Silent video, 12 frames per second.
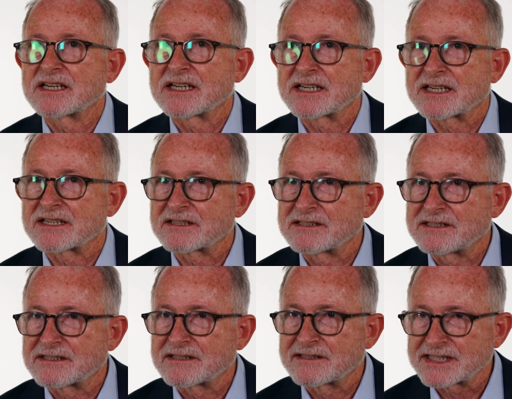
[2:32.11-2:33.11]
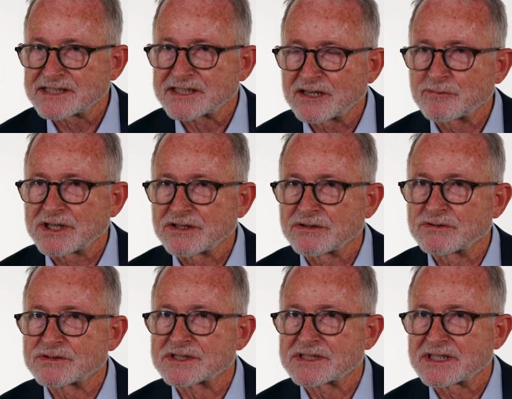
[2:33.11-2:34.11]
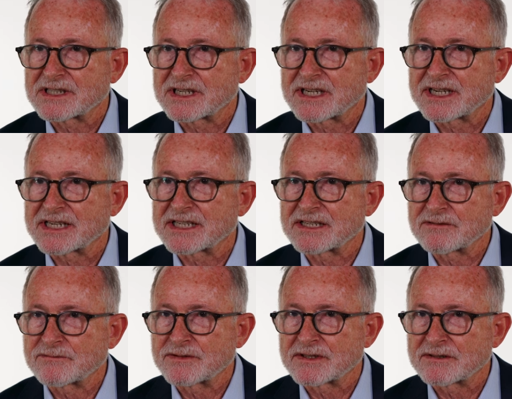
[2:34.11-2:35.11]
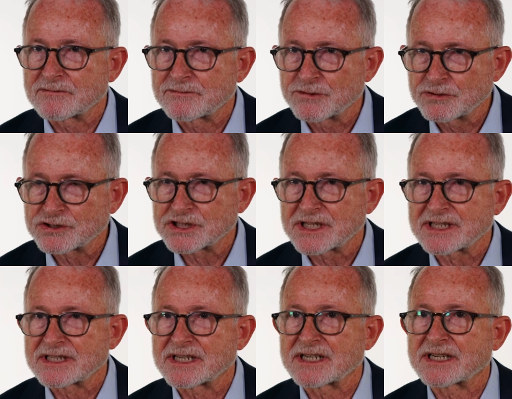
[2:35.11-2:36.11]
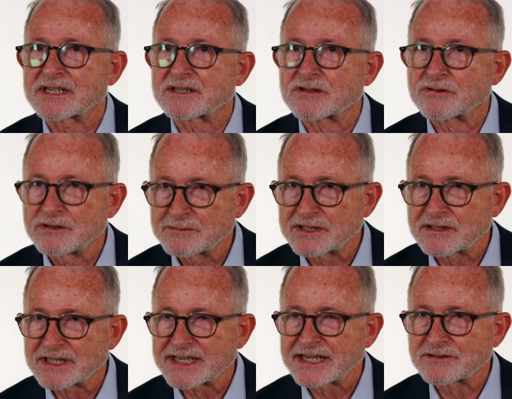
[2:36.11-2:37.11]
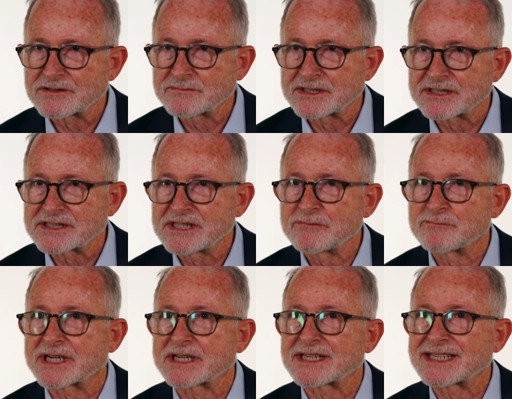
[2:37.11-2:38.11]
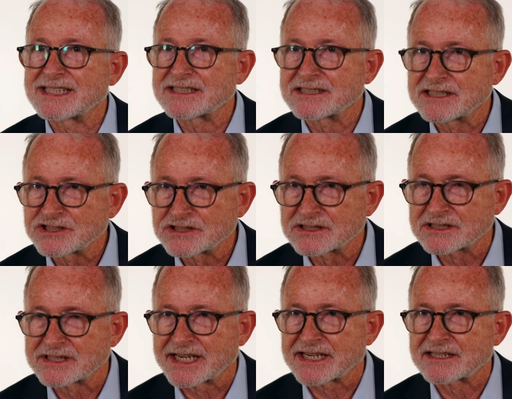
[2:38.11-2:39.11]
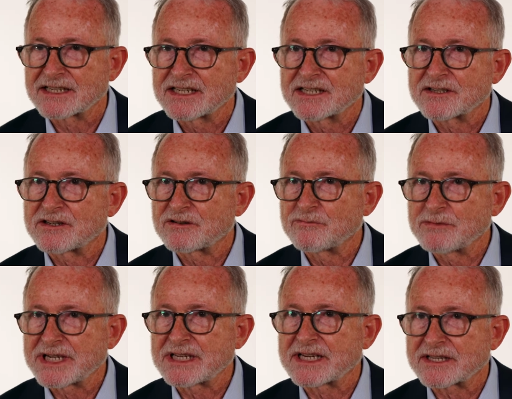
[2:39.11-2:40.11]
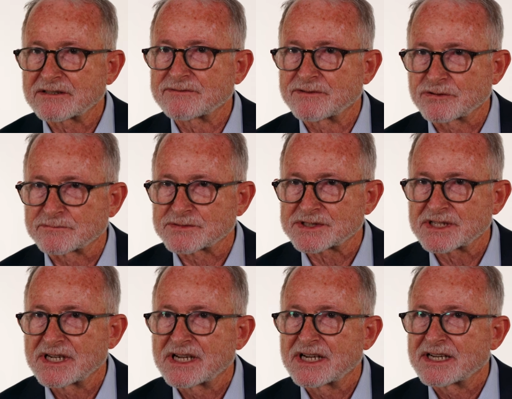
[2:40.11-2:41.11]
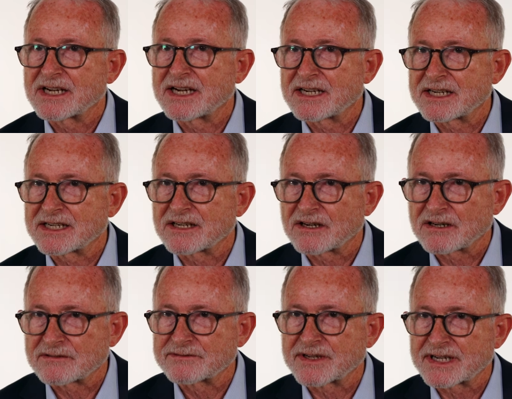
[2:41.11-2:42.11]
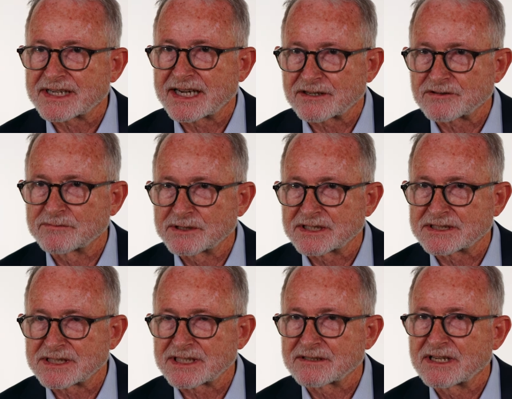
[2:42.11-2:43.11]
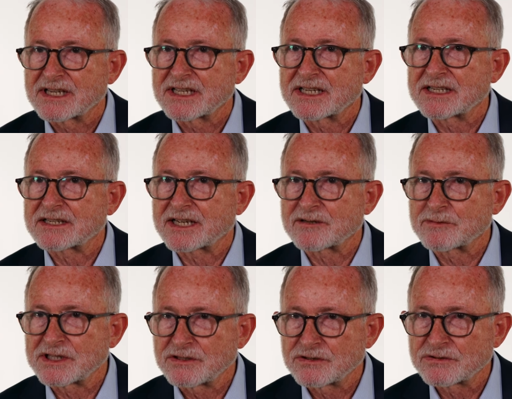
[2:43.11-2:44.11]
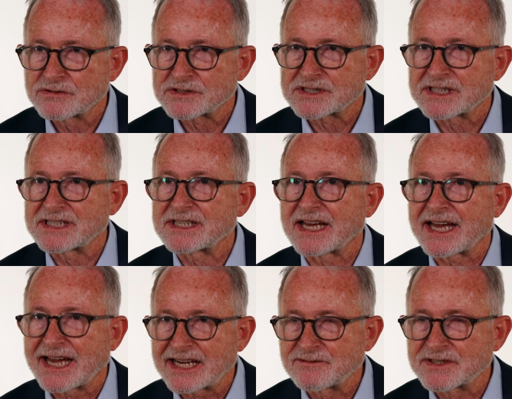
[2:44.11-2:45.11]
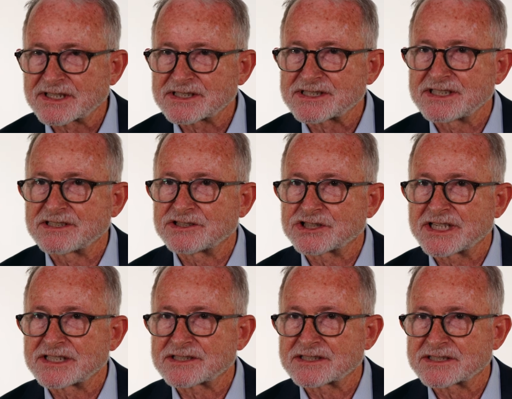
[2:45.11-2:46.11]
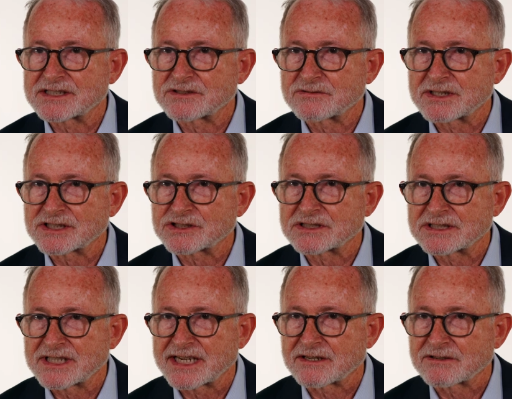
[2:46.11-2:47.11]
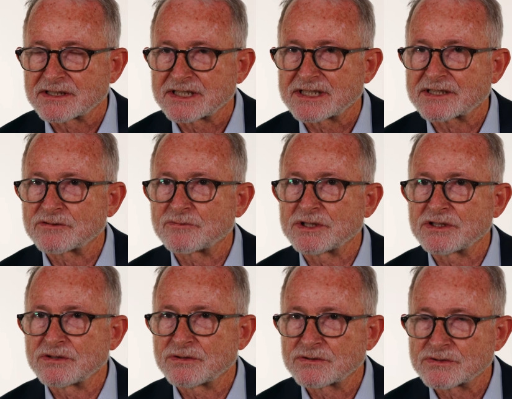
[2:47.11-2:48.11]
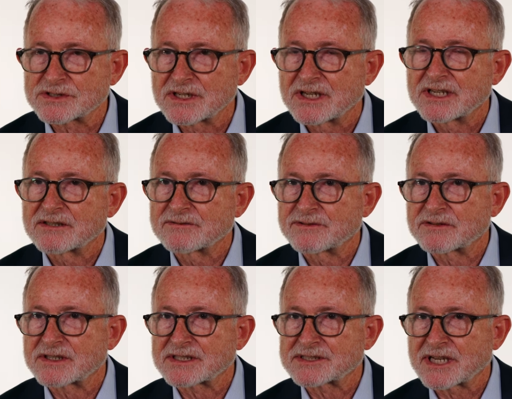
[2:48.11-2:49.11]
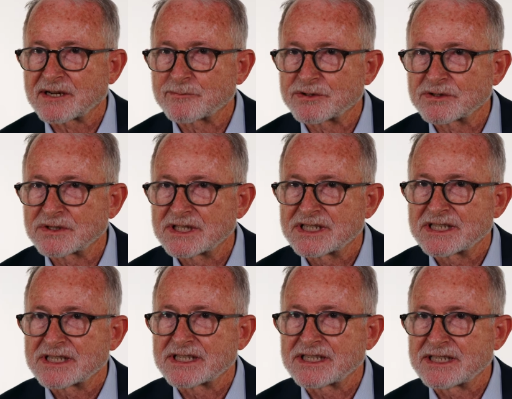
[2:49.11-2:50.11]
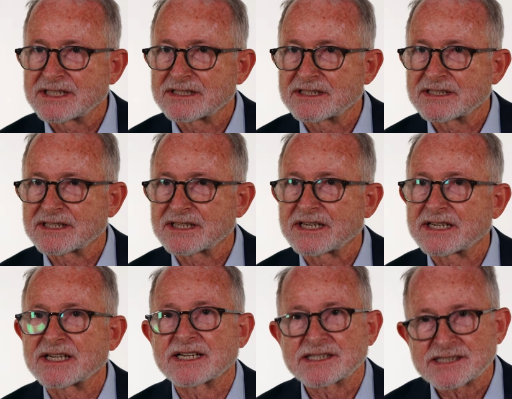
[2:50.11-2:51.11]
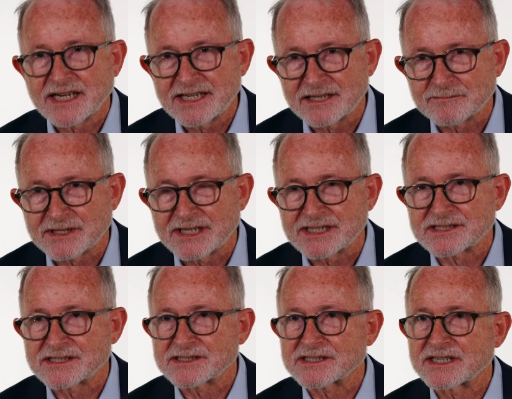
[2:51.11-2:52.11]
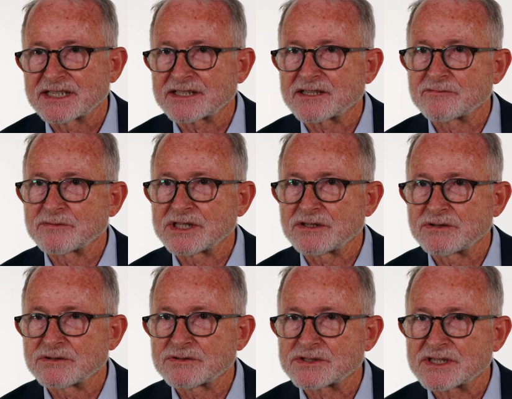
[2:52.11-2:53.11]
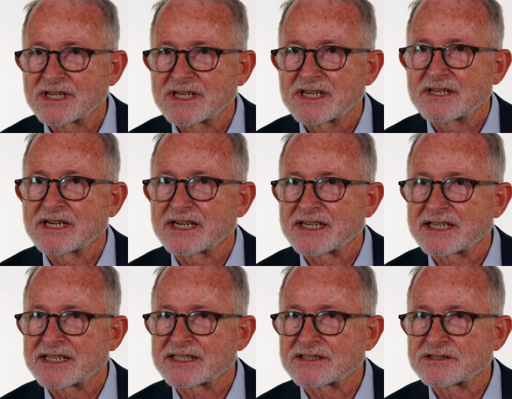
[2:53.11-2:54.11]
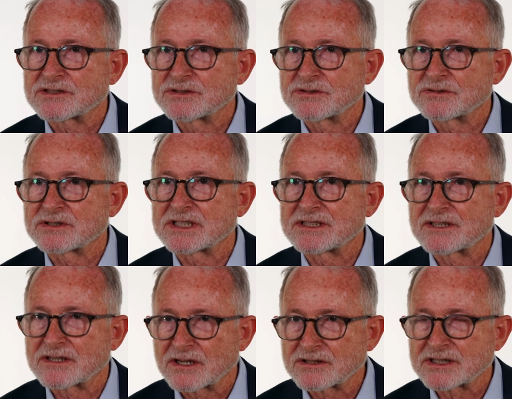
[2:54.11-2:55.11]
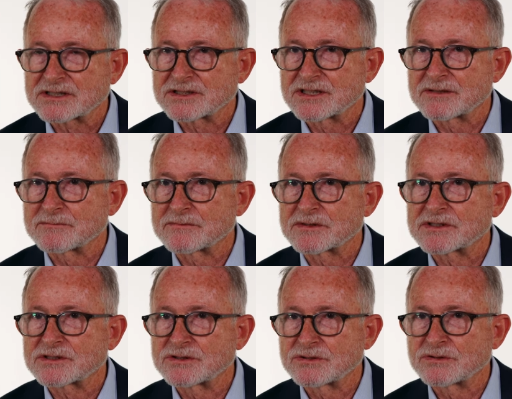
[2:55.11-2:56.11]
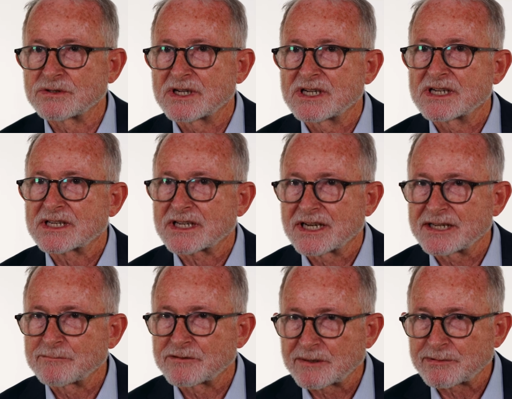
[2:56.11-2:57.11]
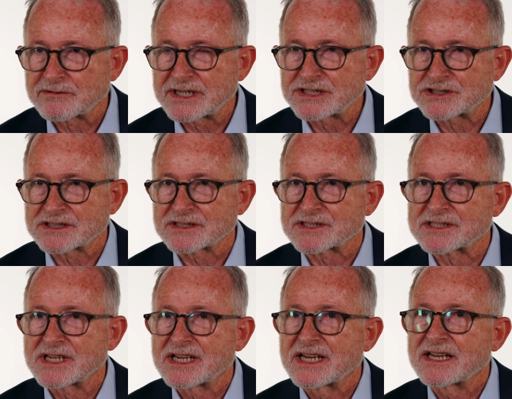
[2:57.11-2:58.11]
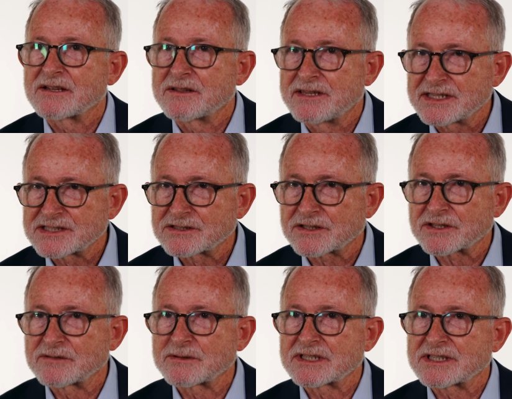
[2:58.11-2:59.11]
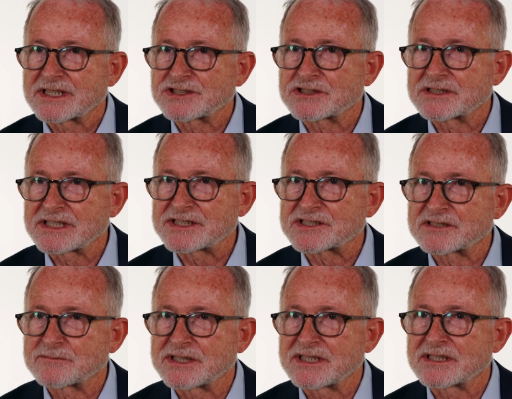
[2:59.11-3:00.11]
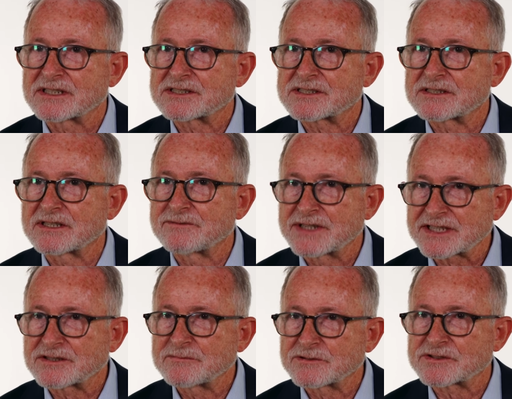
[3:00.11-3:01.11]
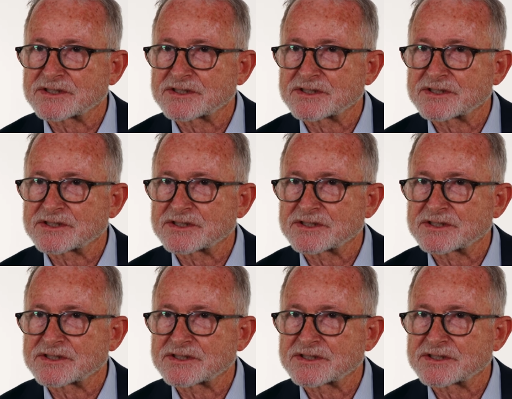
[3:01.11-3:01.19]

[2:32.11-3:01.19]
Uh, this can be used uh, in, in future uh, criminal accountability, but in addition to that, there are many other forms uh, of accountability. It can be used in advocacy to change the situation now. It could be used, for example, in uh, asylum cases. It can be used uh, to, in the longer term, to claim reparations. This documentation needs to be victim or